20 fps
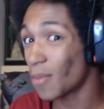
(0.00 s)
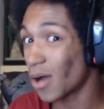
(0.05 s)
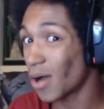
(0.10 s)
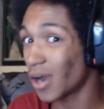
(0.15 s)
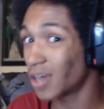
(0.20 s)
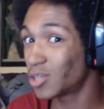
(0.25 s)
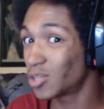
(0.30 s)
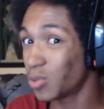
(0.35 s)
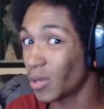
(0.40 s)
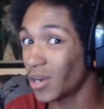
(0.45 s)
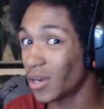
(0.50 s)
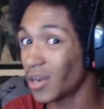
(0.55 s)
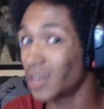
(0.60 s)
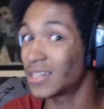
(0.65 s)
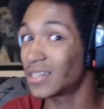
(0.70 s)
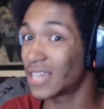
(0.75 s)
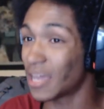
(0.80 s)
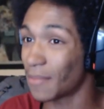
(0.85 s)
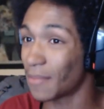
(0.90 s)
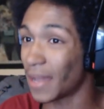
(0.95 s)
on Twitter to
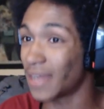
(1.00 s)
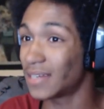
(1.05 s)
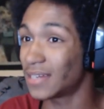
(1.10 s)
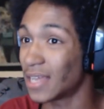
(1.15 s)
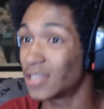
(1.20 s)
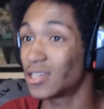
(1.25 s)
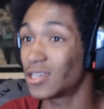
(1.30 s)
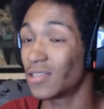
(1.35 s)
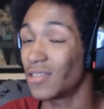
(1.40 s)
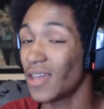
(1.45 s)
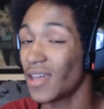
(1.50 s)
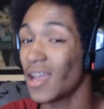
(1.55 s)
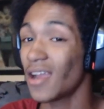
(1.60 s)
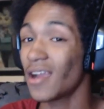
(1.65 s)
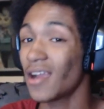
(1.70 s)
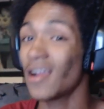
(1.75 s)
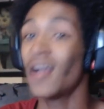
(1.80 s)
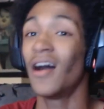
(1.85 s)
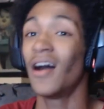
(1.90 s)
get my attention there.